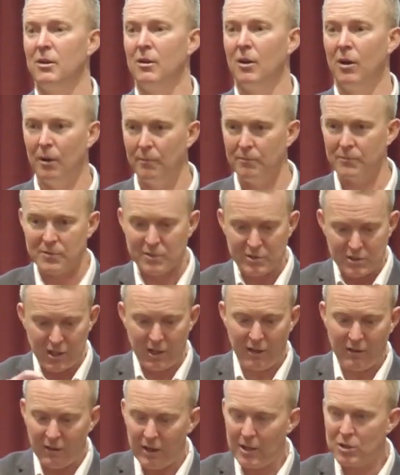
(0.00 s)
I'm
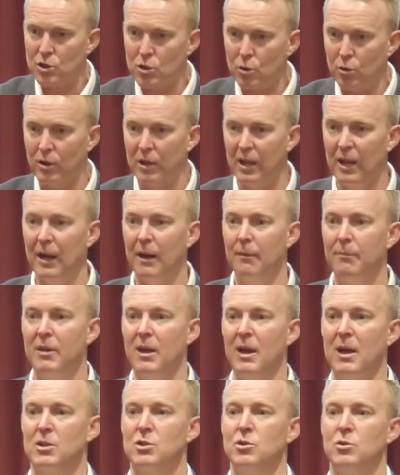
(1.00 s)
sitting there chalking up the
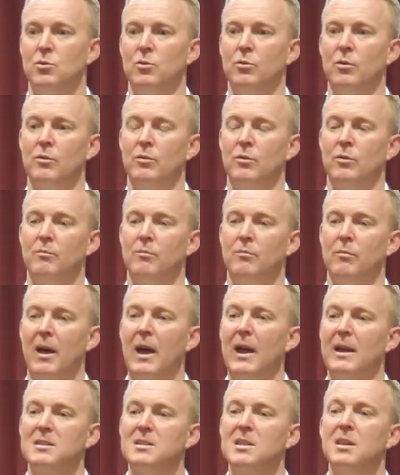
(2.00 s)
actual
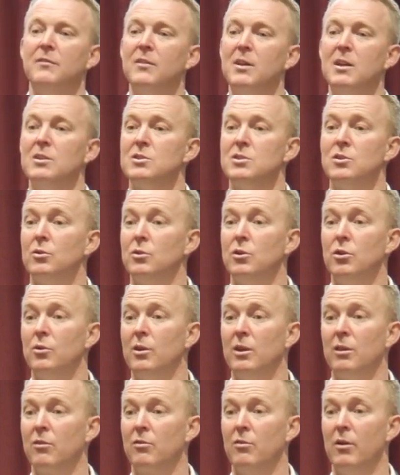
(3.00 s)
activities you're
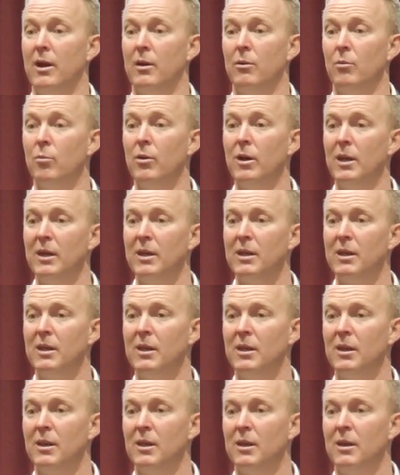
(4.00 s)
doing throughout a week,
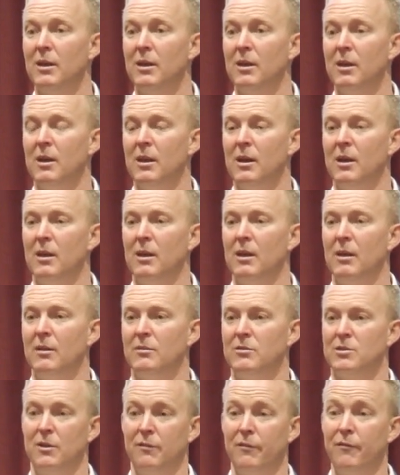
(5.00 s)

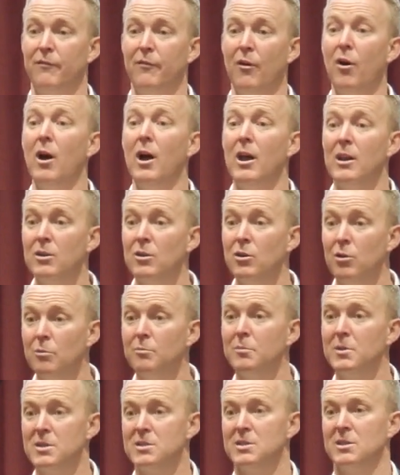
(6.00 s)
to find new
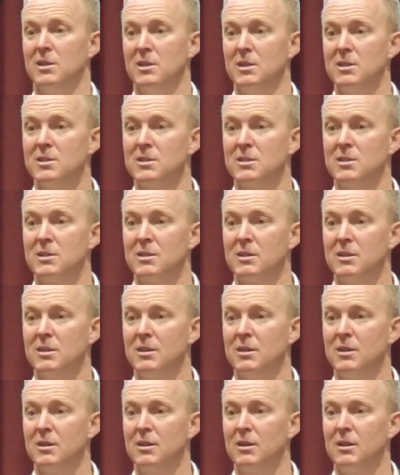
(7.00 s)
business,
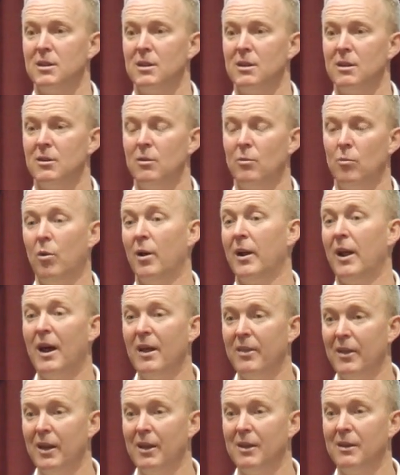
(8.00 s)
what are
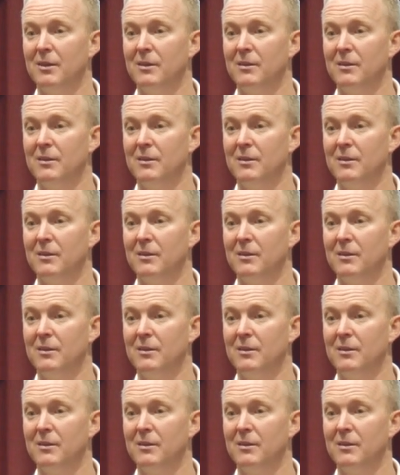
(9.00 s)
they?